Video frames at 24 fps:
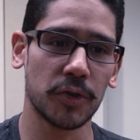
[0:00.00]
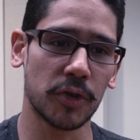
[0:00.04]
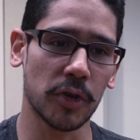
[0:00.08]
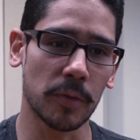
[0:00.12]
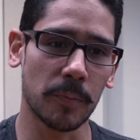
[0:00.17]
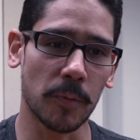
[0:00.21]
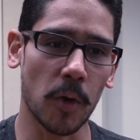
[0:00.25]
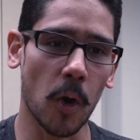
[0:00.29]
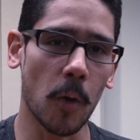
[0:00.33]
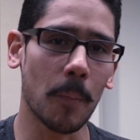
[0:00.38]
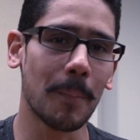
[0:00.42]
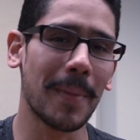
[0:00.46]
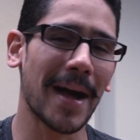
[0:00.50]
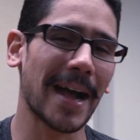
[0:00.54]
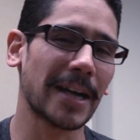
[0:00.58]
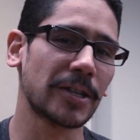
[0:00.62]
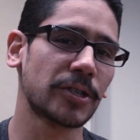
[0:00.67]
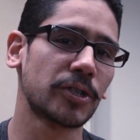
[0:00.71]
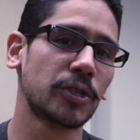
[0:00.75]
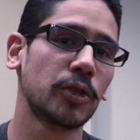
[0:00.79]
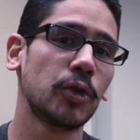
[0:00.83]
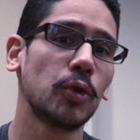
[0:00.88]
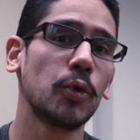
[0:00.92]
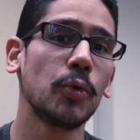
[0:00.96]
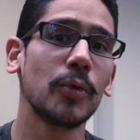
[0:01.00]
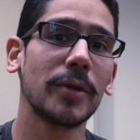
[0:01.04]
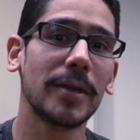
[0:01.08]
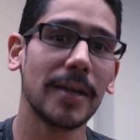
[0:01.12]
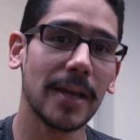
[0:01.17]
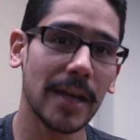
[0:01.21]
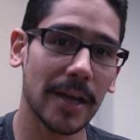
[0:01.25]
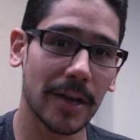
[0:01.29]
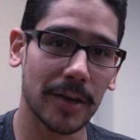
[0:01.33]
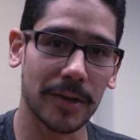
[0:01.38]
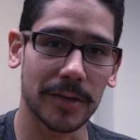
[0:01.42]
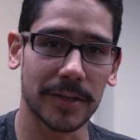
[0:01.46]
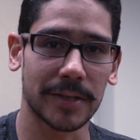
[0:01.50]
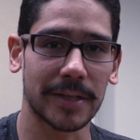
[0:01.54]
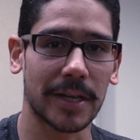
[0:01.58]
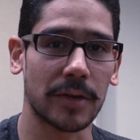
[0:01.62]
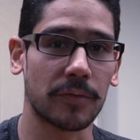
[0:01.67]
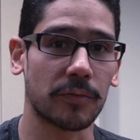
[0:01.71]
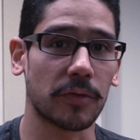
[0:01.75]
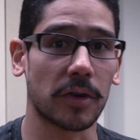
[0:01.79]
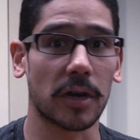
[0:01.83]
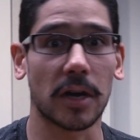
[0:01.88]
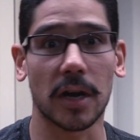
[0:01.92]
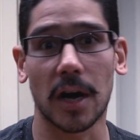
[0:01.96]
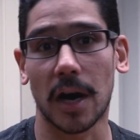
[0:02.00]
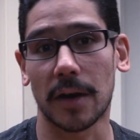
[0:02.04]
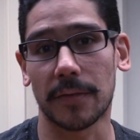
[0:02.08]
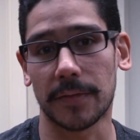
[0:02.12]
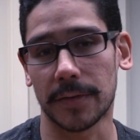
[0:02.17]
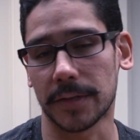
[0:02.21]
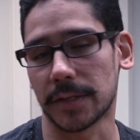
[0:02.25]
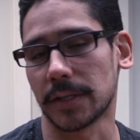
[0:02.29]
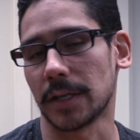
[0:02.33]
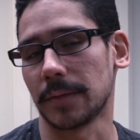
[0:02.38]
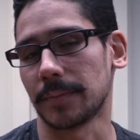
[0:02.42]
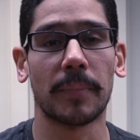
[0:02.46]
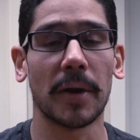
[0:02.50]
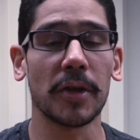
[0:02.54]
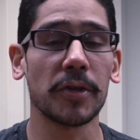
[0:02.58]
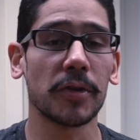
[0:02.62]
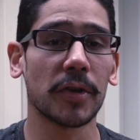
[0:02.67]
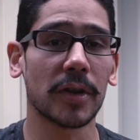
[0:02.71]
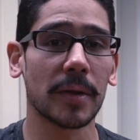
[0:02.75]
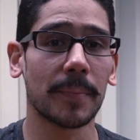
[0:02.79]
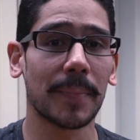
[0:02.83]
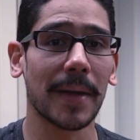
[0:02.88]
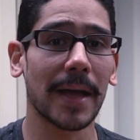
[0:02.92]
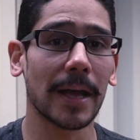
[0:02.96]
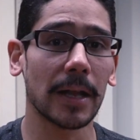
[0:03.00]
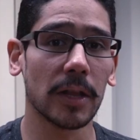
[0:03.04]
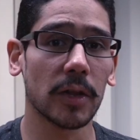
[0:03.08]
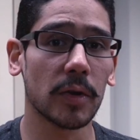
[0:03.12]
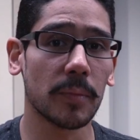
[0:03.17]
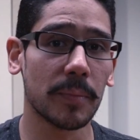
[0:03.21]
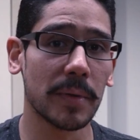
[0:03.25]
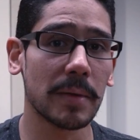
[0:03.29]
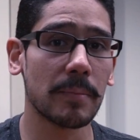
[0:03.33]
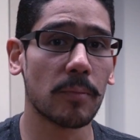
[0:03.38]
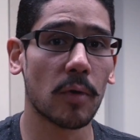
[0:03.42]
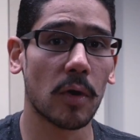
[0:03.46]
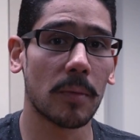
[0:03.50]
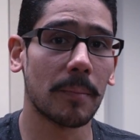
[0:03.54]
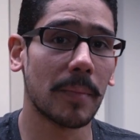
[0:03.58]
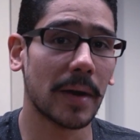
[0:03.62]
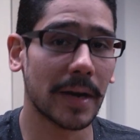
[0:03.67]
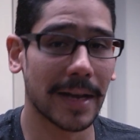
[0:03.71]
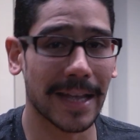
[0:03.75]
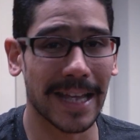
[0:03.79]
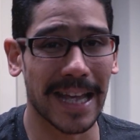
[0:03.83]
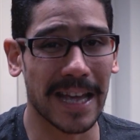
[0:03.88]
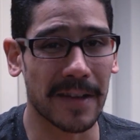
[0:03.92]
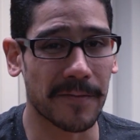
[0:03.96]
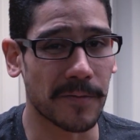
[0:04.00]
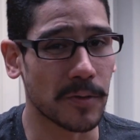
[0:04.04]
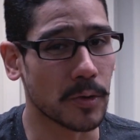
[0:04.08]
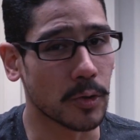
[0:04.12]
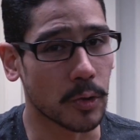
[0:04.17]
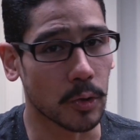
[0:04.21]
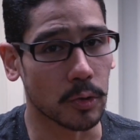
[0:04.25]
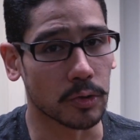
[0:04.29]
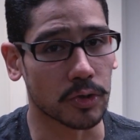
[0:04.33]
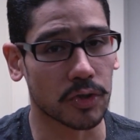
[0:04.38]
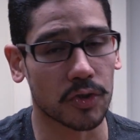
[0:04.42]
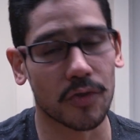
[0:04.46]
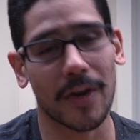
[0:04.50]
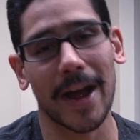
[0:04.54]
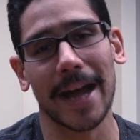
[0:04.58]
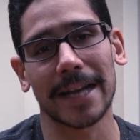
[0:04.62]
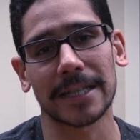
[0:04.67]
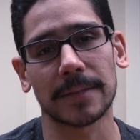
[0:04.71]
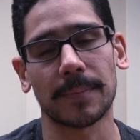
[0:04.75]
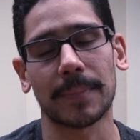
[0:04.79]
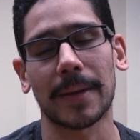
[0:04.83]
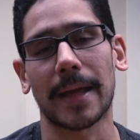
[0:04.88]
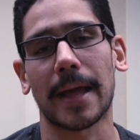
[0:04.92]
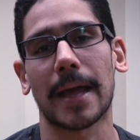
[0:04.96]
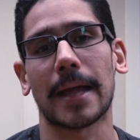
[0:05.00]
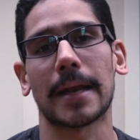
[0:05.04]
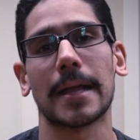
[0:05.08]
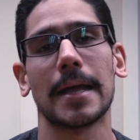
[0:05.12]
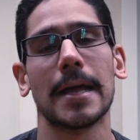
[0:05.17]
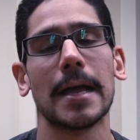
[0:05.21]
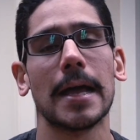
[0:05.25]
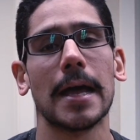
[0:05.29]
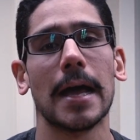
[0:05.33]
You could go back two years and recover something, but you're going to pay a little bit more money if you use CrashPlan.